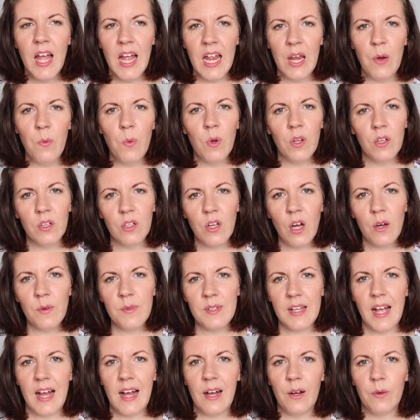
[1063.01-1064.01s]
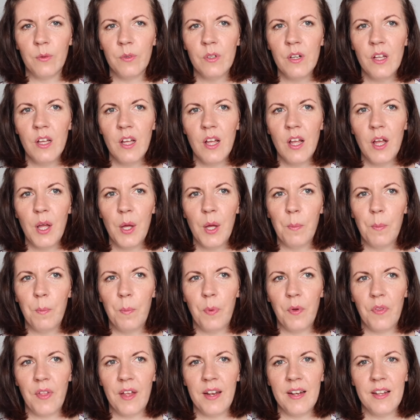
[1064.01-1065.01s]
He will go down,
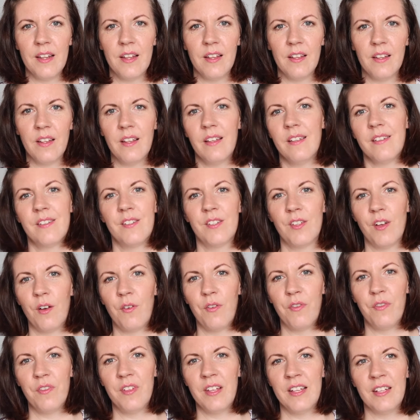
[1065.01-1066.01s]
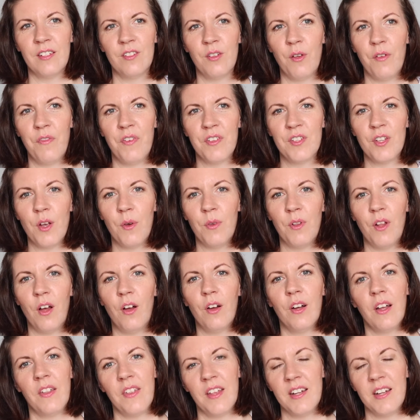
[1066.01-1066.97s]
but then he'll do it for so long,